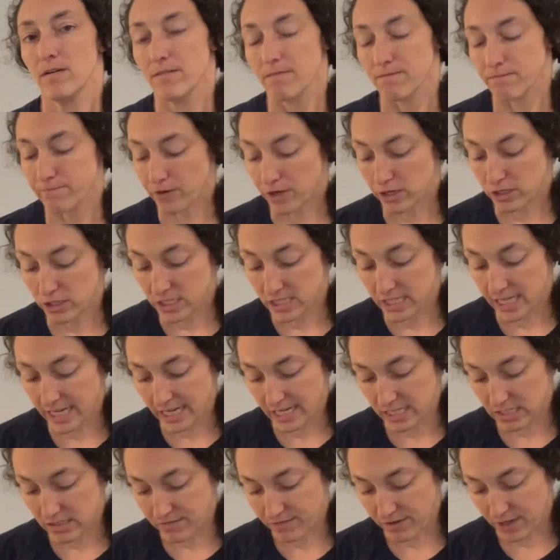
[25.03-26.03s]
First
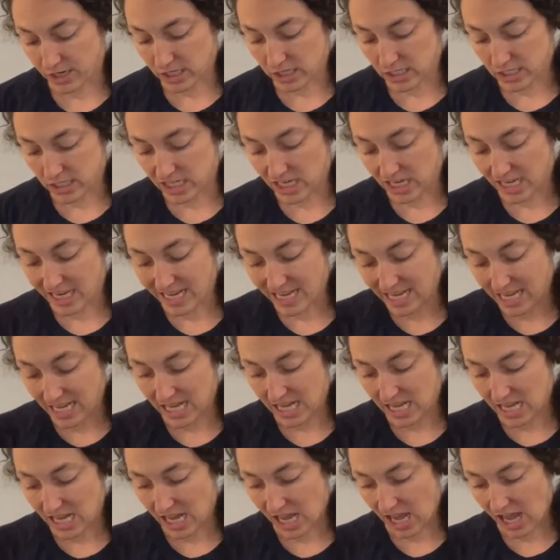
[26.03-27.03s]
things first,
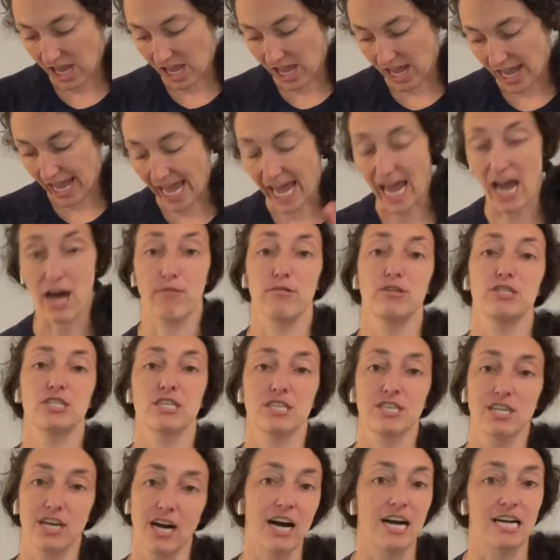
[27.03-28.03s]
how is your
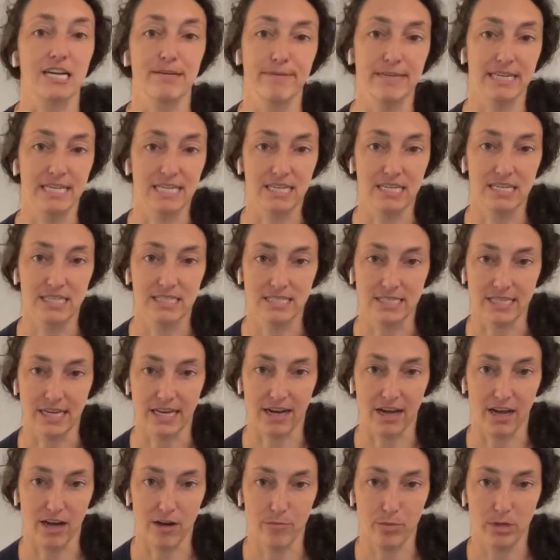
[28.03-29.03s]
cockpit set
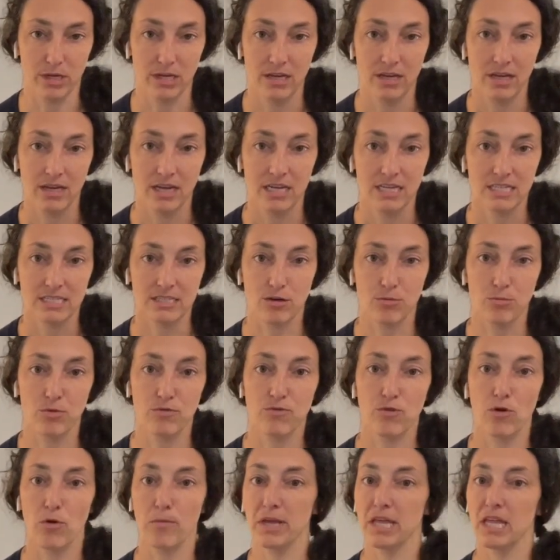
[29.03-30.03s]
up? So
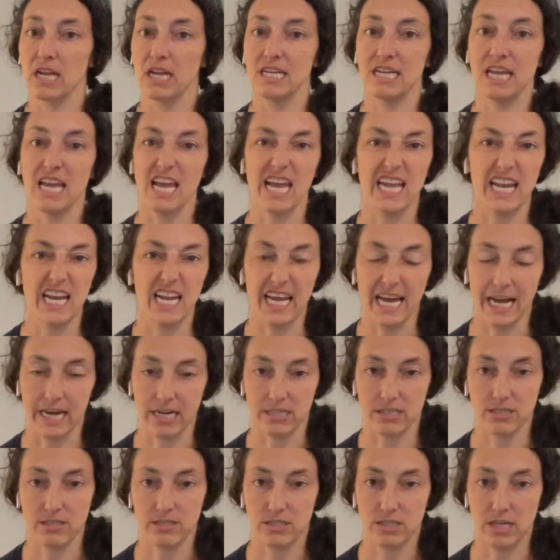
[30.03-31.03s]
before we get into any
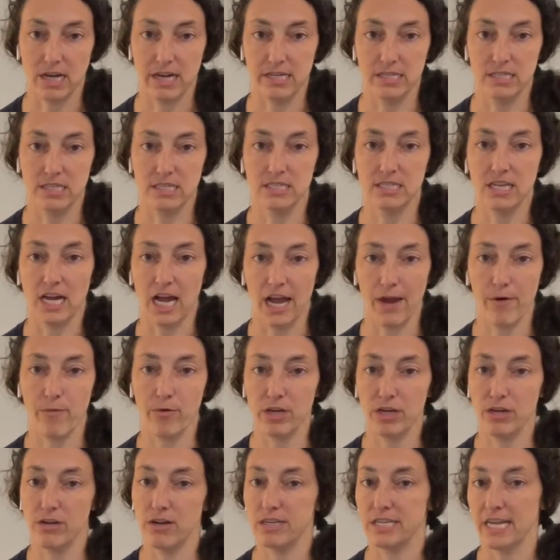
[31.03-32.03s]
exercises, I want
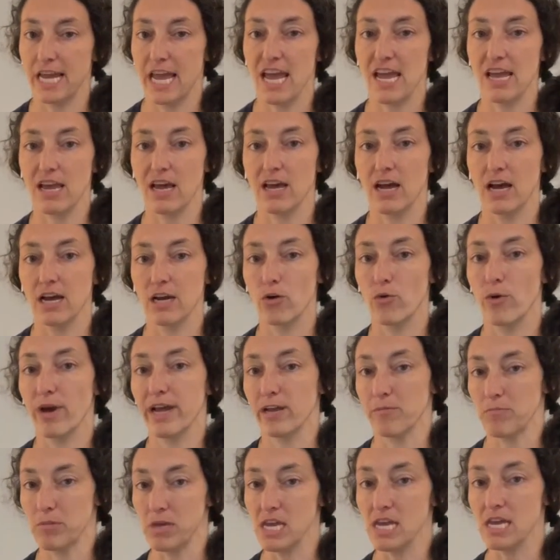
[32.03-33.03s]
you to take a
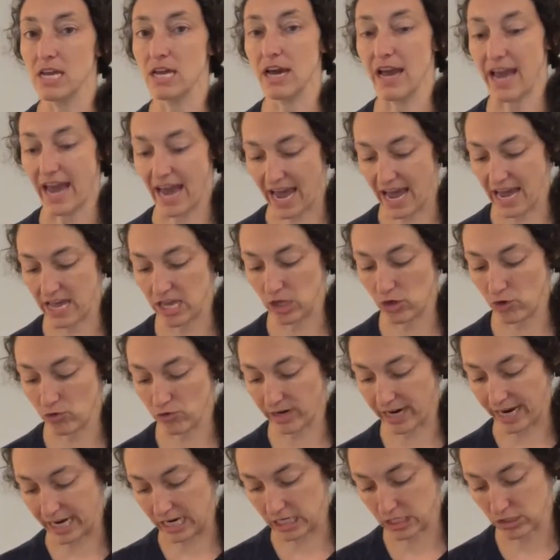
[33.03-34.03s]
quick peek at your
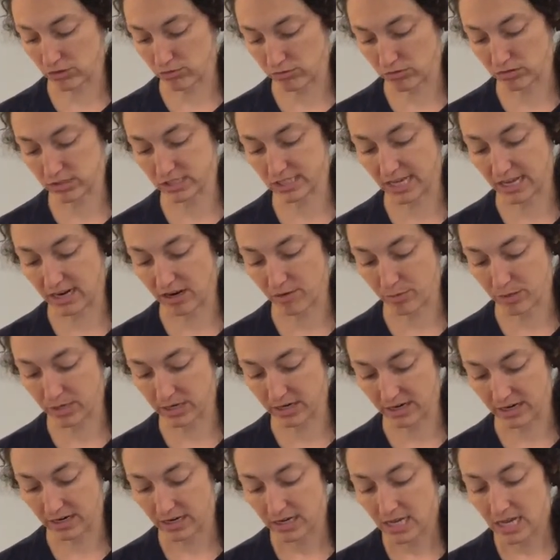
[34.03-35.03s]
actual setup
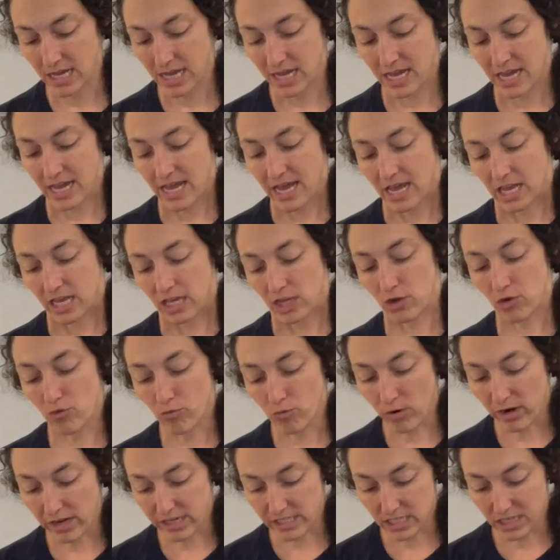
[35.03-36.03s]
here. You
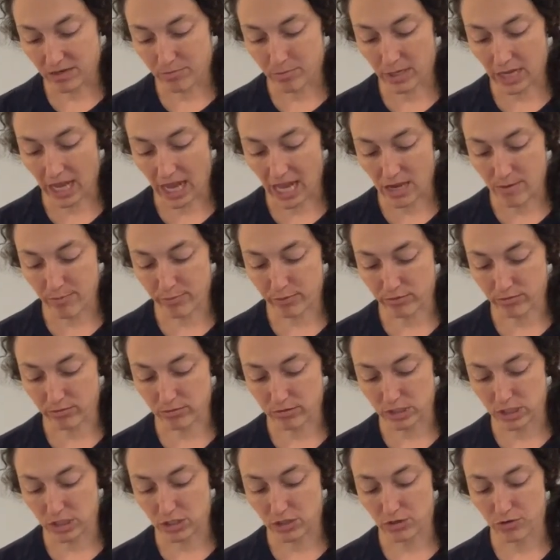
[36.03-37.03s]
want to be able
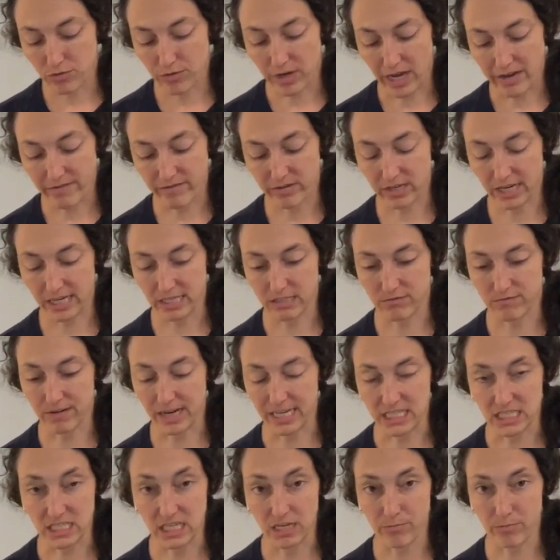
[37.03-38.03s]
to have a nice
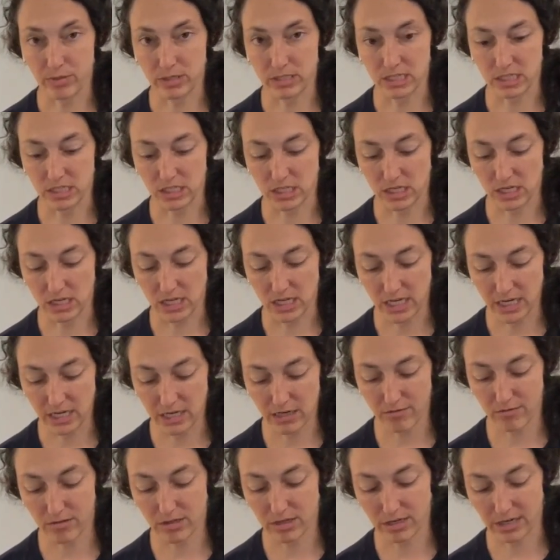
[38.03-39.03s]
resting position here
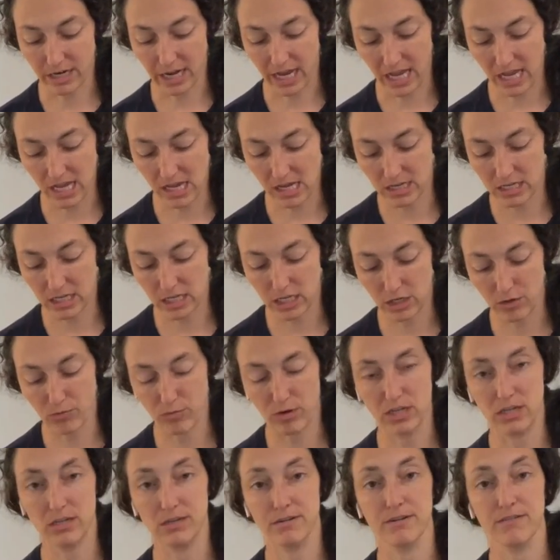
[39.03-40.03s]
with your hand. You
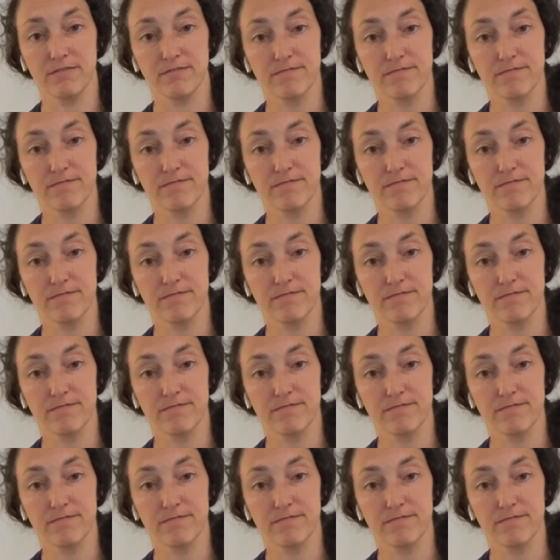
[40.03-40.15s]
want your